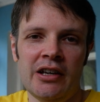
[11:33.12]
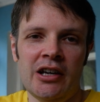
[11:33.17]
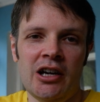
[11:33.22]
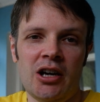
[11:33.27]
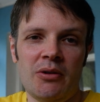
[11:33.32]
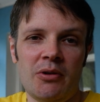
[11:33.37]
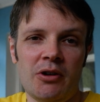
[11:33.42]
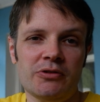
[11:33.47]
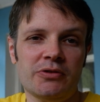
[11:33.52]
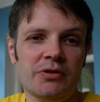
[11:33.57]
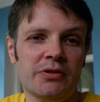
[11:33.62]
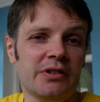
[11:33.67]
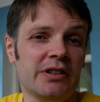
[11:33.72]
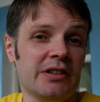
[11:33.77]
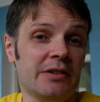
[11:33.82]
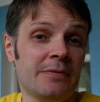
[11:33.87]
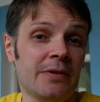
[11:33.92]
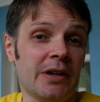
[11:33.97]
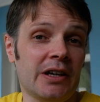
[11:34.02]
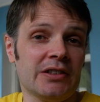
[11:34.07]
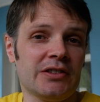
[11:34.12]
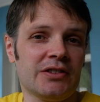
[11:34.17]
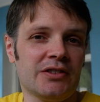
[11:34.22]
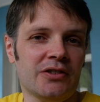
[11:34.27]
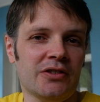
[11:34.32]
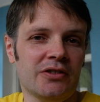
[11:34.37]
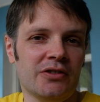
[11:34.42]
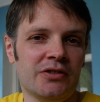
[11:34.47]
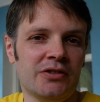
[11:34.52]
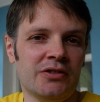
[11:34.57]
I'm ultimately faster
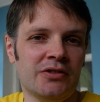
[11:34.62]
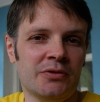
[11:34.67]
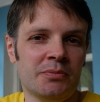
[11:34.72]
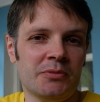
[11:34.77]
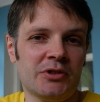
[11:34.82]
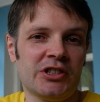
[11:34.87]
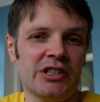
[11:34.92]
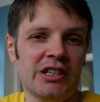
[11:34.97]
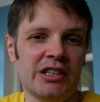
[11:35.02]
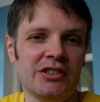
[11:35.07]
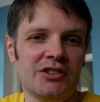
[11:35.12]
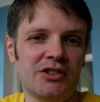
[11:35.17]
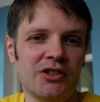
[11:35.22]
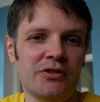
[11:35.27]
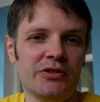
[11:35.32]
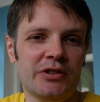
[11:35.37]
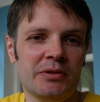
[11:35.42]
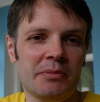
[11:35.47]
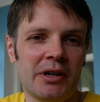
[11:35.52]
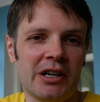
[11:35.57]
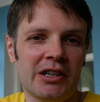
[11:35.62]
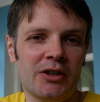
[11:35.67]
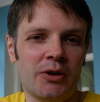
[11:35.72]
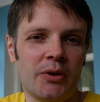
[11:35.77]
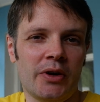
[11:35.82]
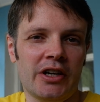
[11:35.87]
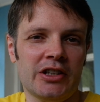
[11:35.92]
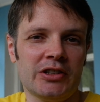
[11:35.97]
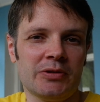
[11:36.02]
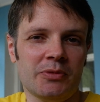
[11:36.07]
on the machine using macOS,